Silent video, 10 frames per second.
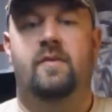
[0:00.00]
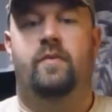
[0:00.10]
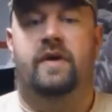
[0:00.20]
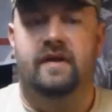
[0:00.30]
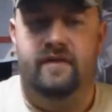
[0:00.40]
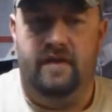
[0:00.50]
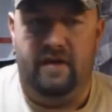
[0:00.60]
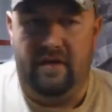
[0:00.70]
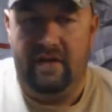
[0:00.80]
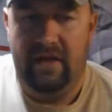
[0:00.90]
But
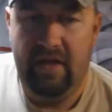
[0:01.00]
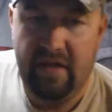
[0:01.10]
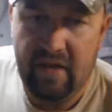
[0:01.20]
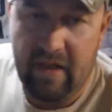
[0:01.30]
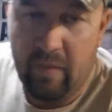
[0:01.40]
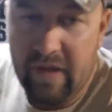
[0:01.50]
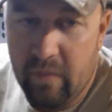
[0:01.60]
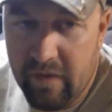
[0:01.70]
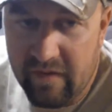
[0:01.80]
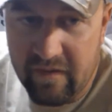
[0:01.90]
I went
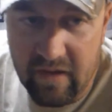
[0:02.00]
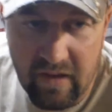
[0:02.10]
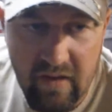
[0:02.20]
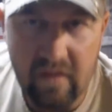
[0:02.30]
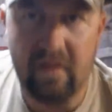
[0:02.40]
with the